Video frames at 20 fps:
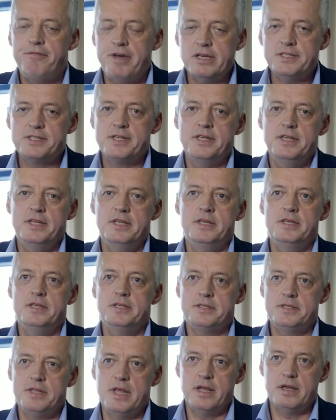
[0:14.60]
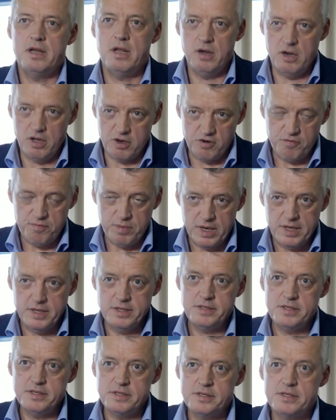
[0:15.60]
fact is that a lot of
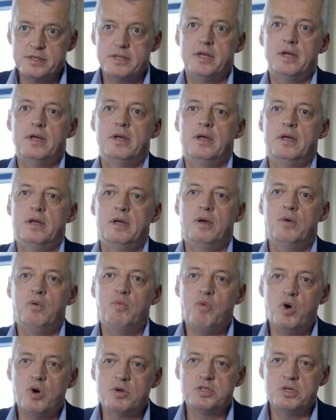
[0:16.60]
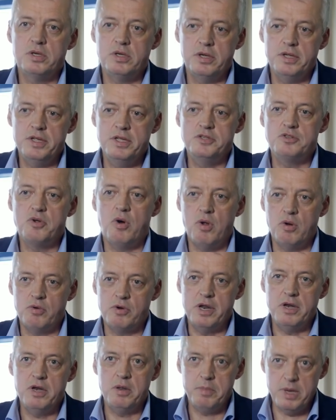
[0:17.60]
places uh, water is
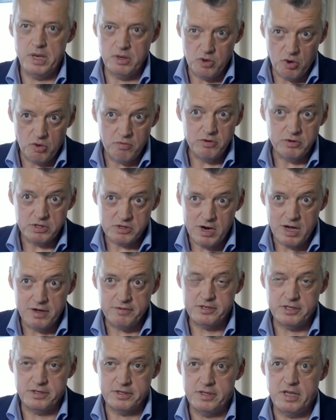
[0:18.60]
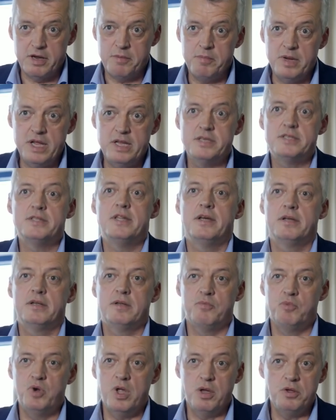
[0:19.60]
already being overdrafted. That means
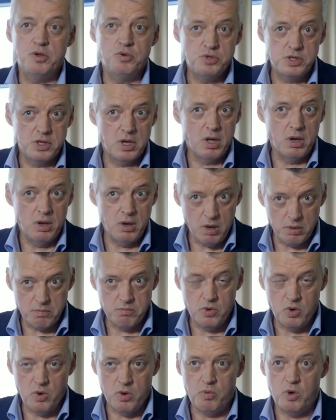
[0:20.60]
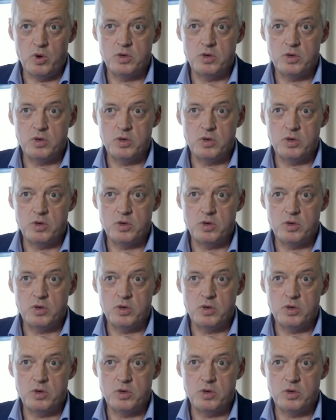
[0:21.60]
that we are using a lot more